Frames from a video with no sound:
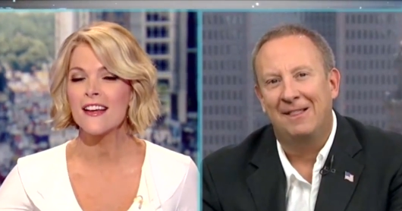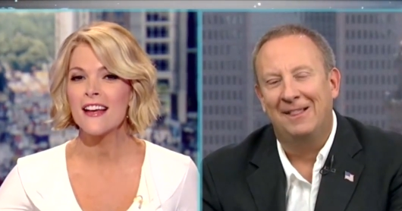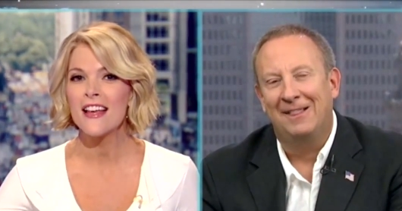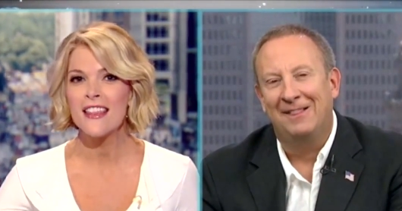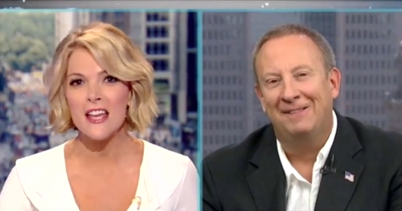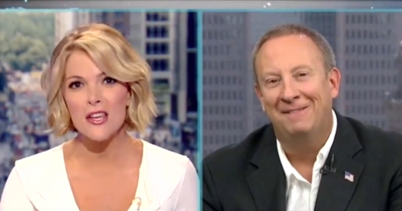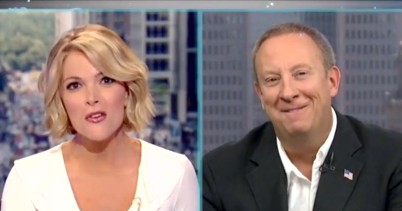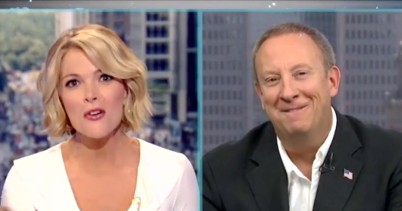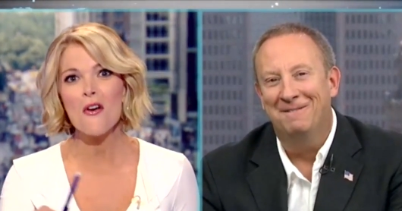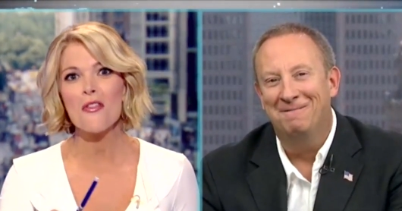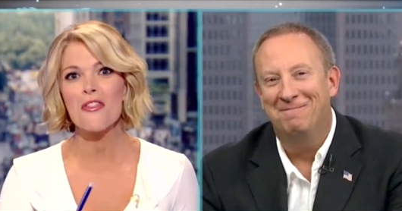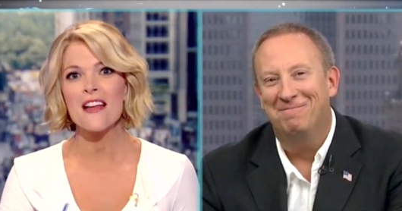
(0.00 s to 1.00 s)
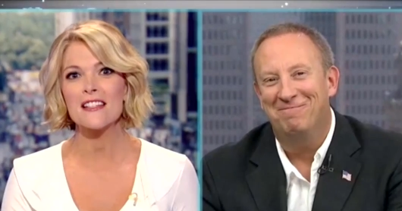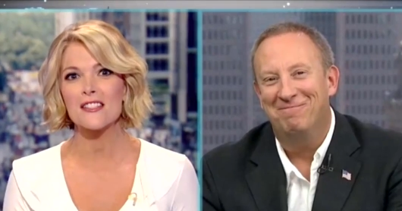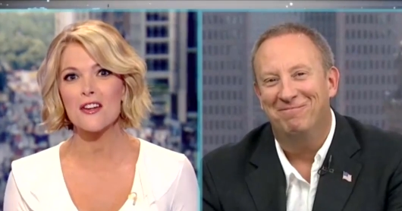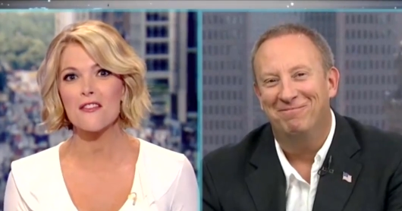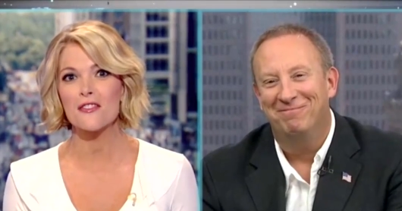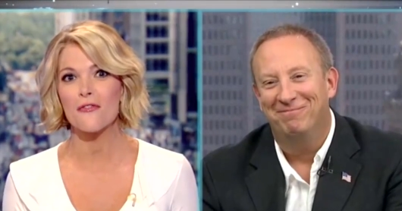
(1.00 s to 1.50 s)
Speaker 1: that you don't think deserves a
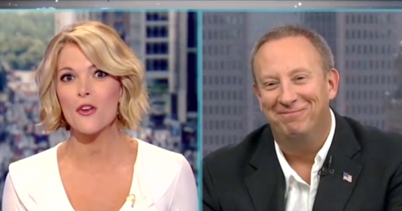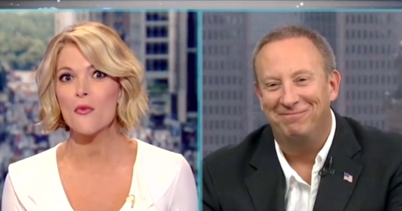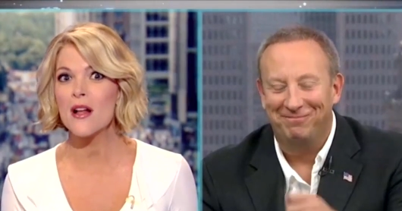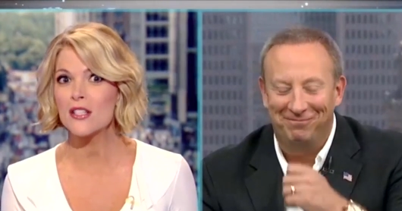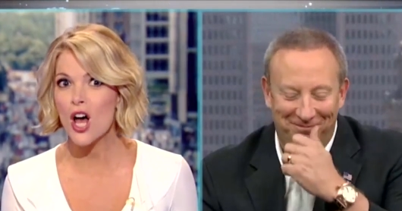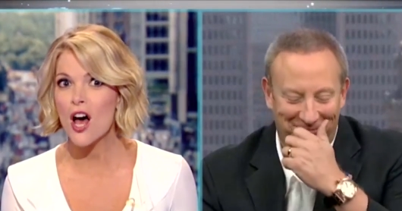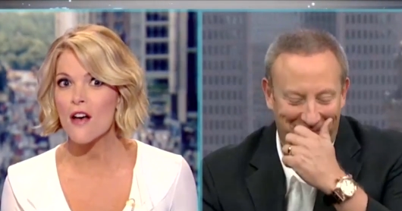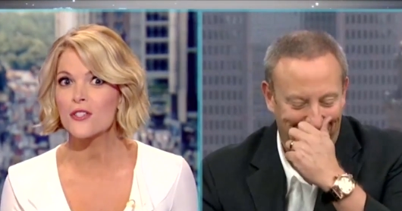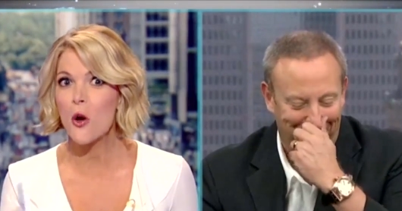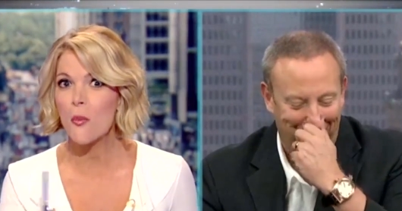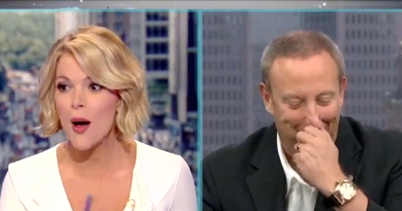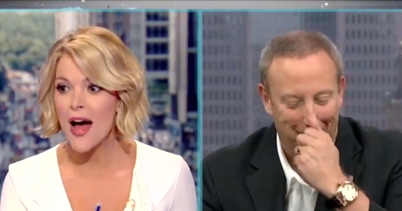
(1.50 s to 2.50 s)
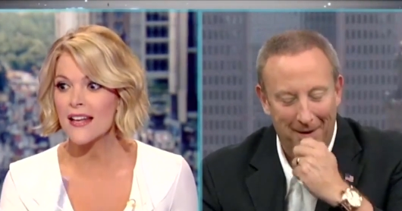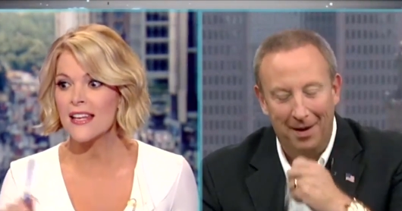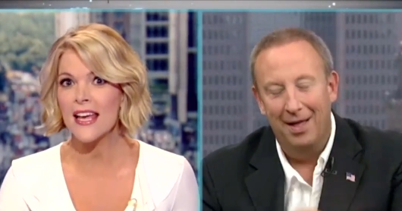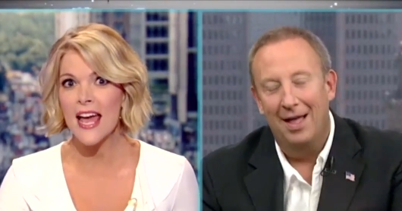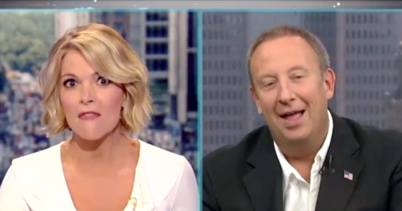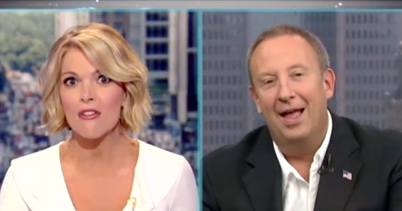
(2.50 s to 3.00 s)
few months off so bonding and
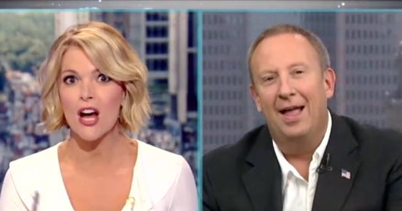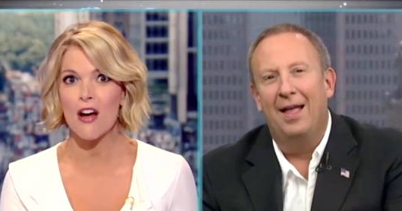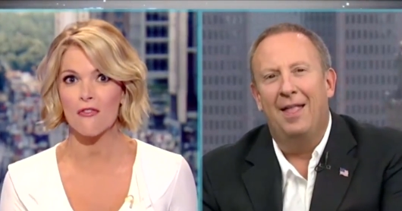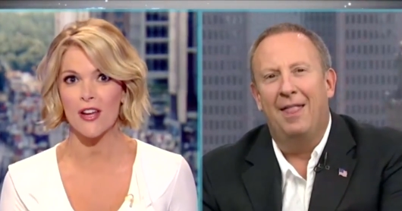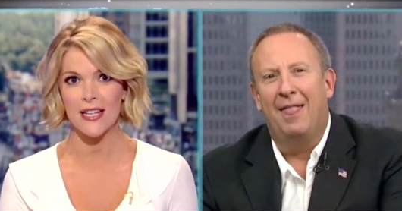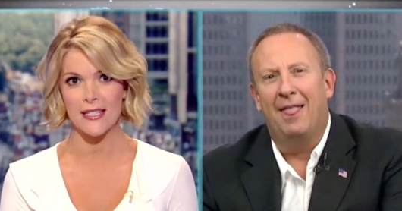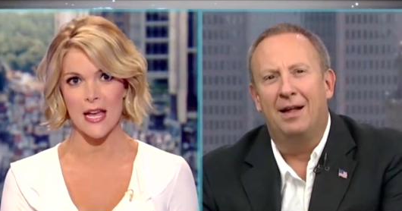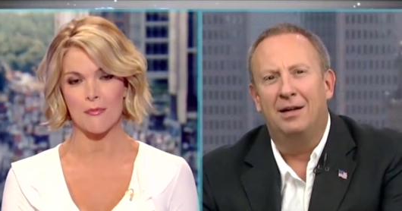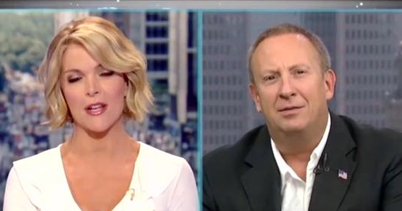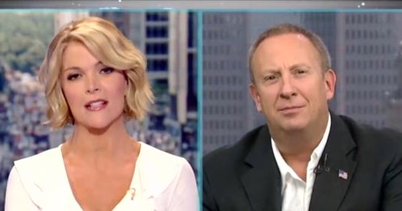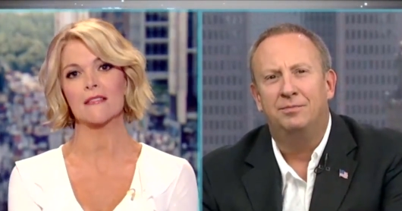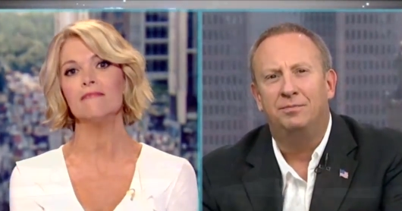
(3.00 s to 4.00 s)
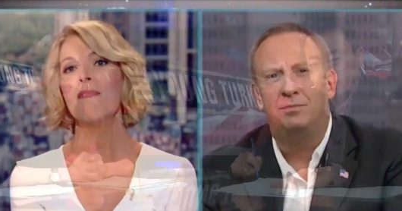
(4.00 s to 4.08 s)
recovery can take place? Hmm?